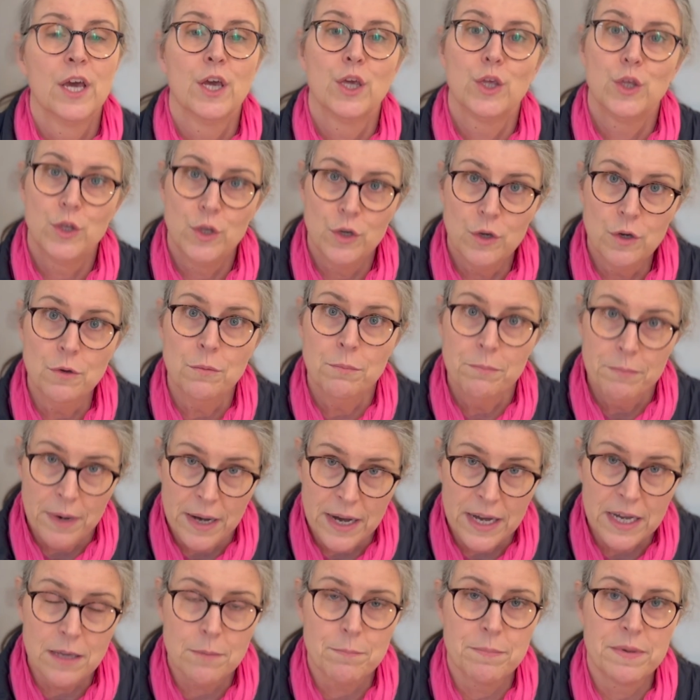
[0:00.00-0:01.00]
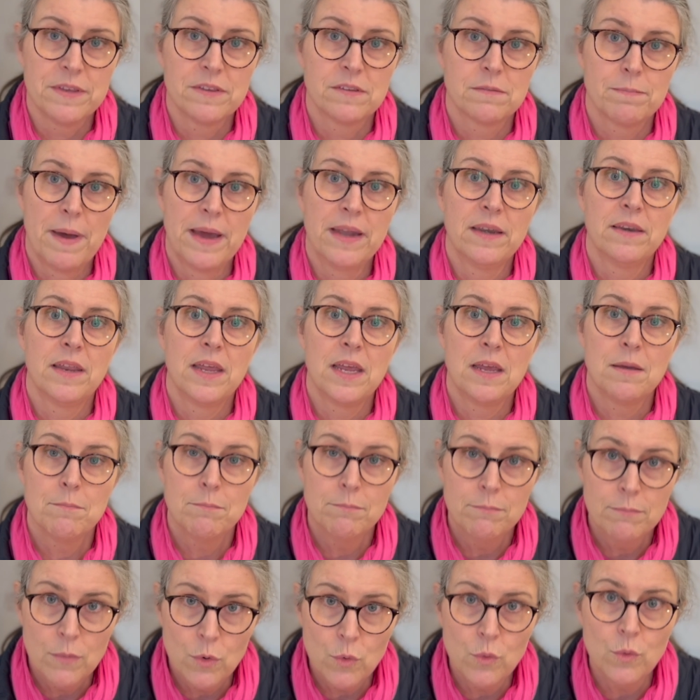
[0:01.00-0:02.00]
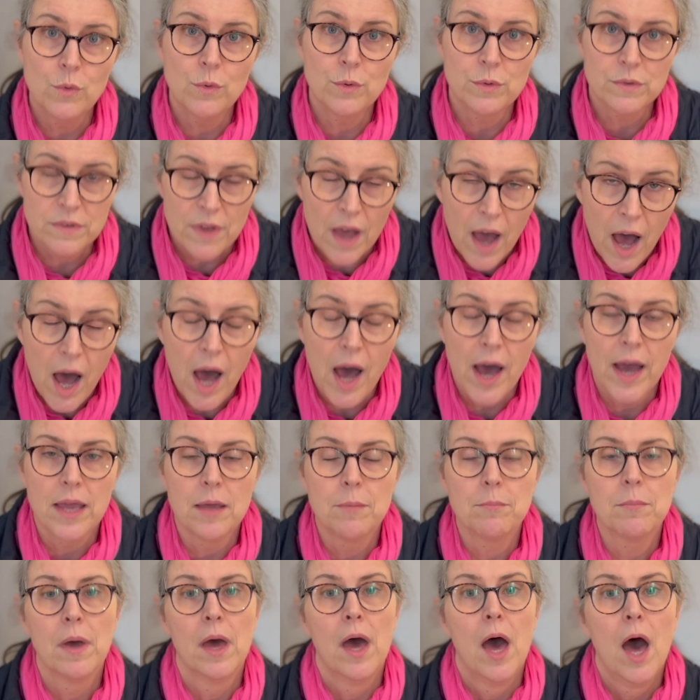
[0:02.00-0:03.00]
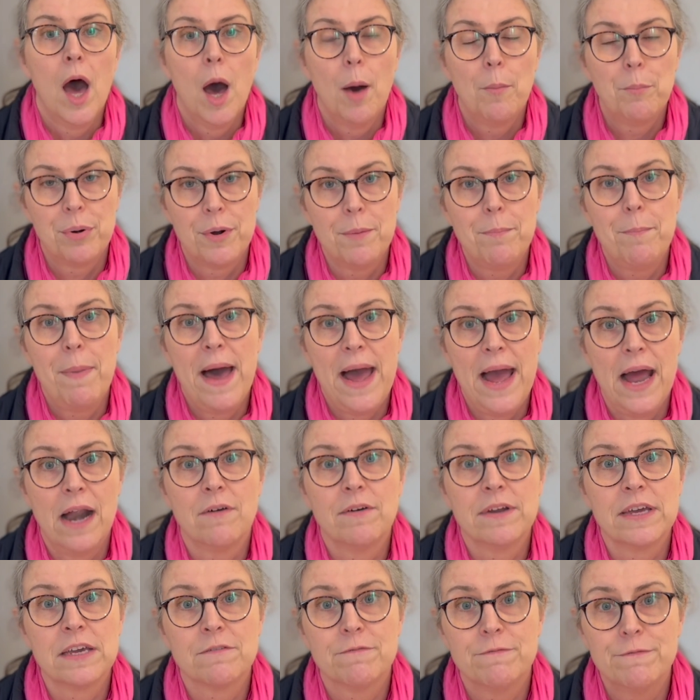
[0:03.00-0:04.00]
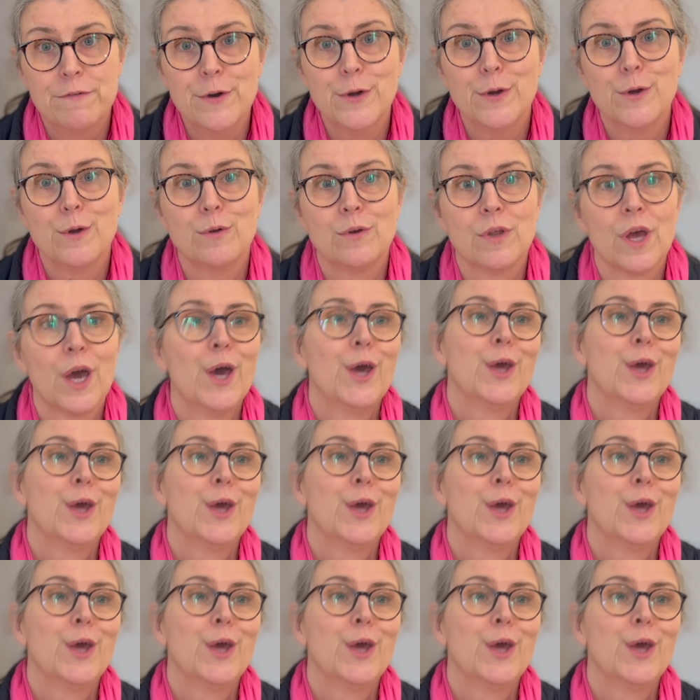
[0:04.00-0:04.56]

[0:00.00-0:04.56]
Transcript: you might be spending more time preparing food.